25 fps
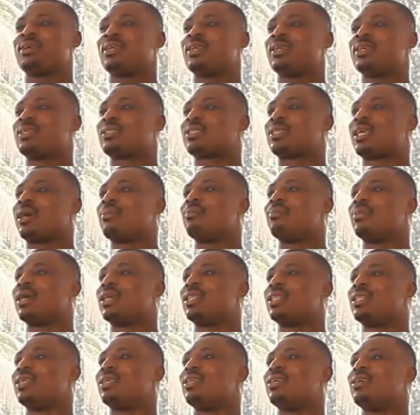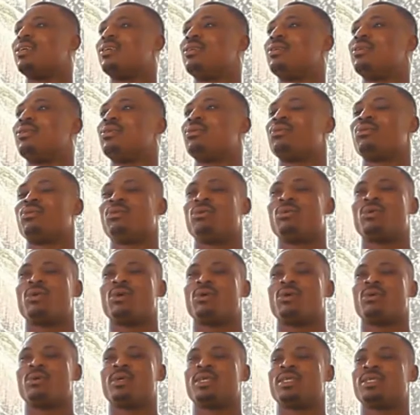is somebody who
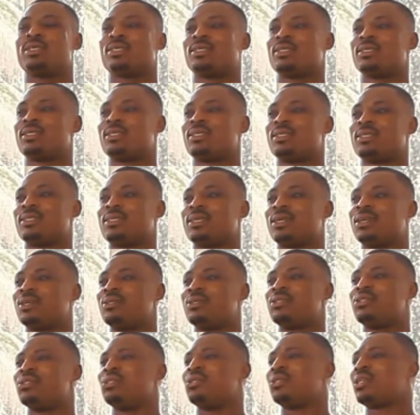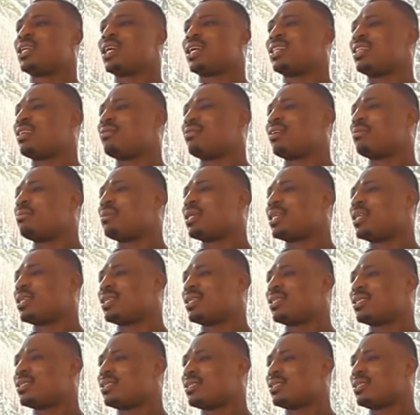always tells you can never make it.
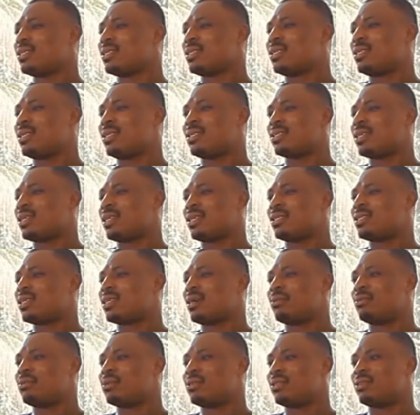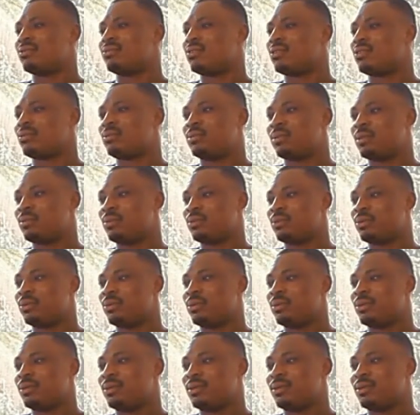You understand what I
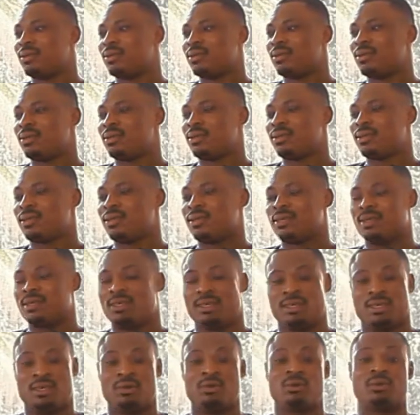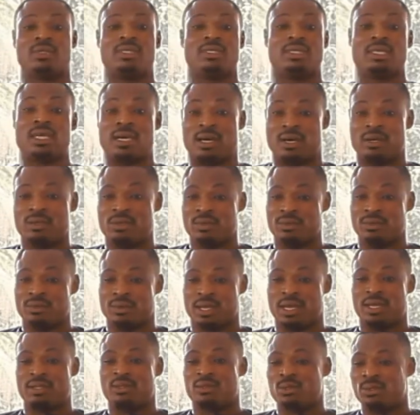mean? He will tell you,
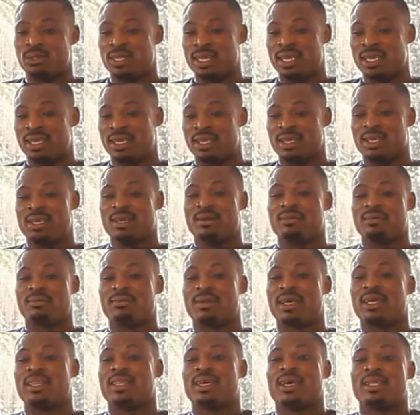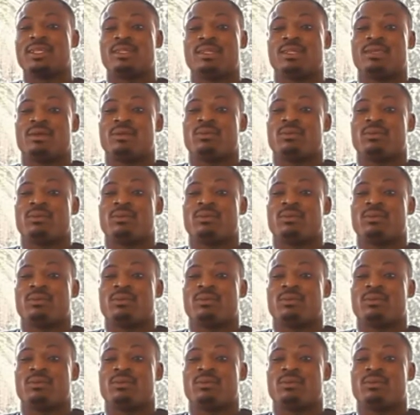and today, my dad,